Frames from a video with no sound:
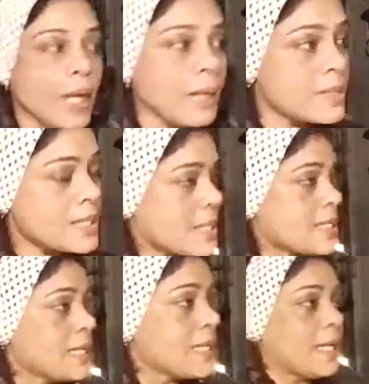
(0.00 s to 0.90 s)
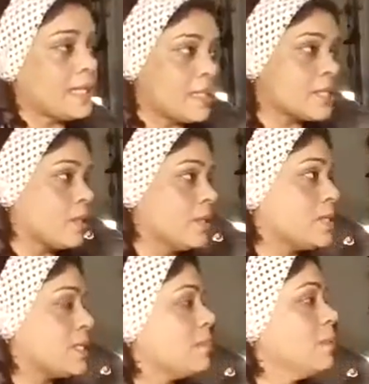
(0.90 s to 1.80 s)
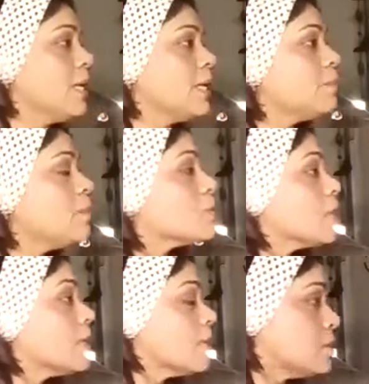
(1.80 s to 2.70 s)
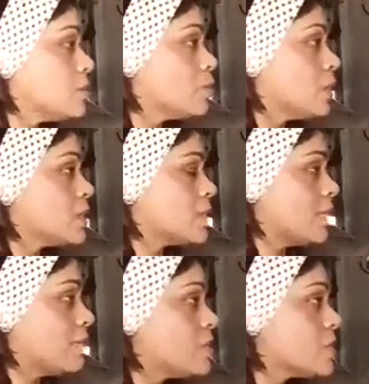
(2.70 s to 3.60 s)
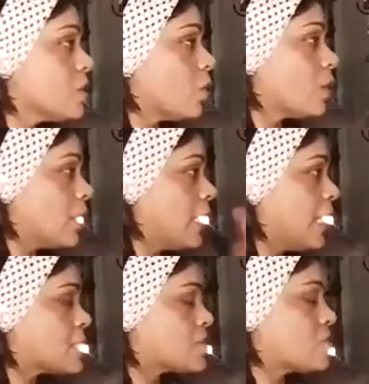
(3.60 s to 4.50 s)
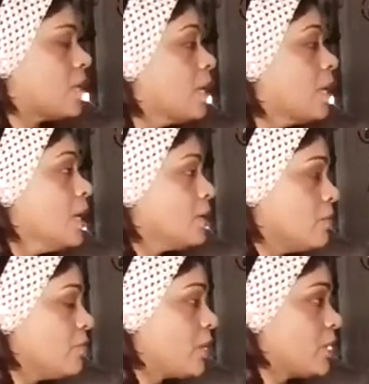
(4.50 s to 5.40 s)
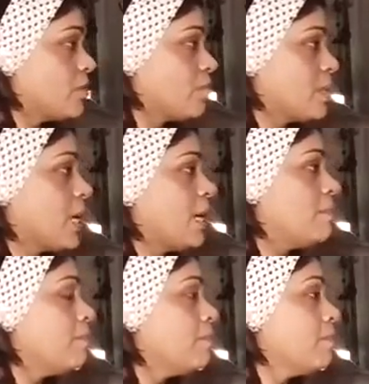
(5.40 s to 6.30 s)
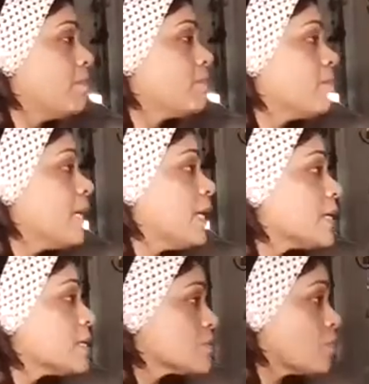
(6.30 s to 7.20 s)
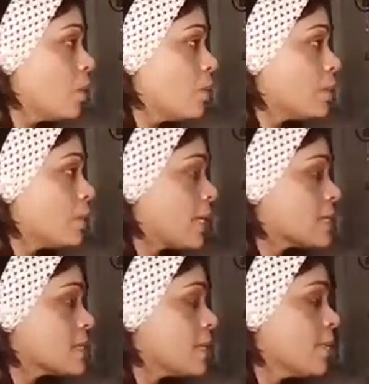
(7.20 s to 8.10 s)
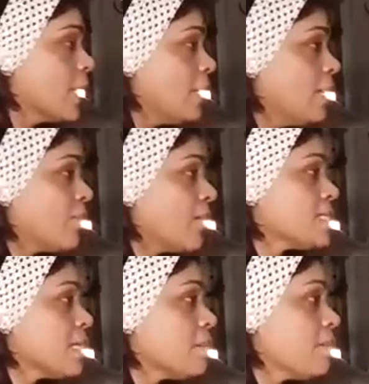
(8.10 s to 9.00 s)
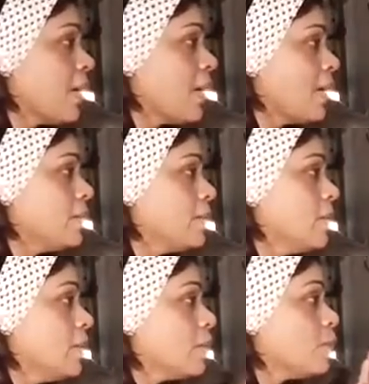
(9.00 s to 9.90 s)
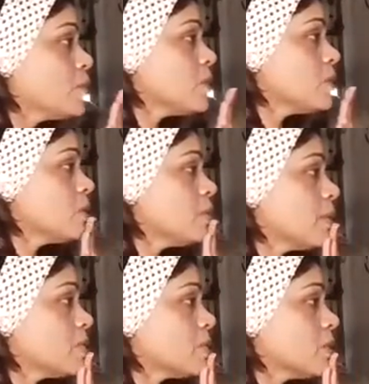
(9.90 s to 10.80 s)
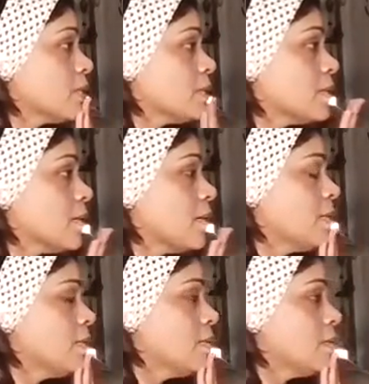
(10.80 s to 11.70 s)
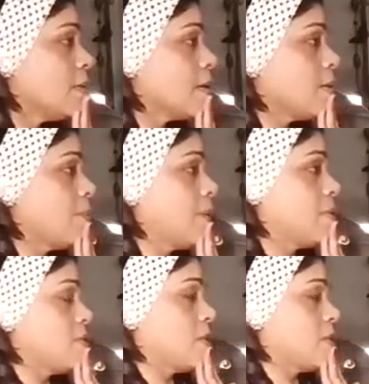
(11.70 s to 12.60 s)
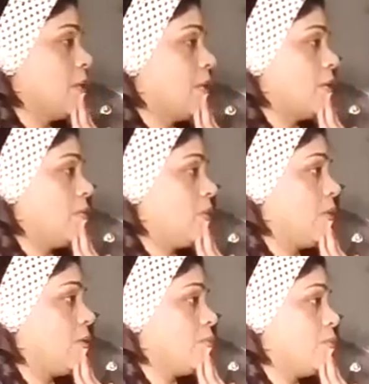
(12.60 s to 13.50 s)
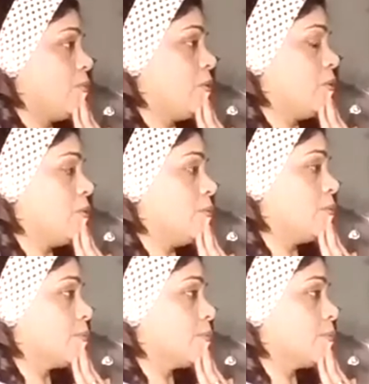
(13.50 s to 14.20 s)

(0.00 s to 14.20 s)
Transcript: I'm sitting like this on the table and I'm looking into a television or an X-ray in front of me. My neck is forward flexed. If I take my hand, put it on my chin and tuck my chin in without moving the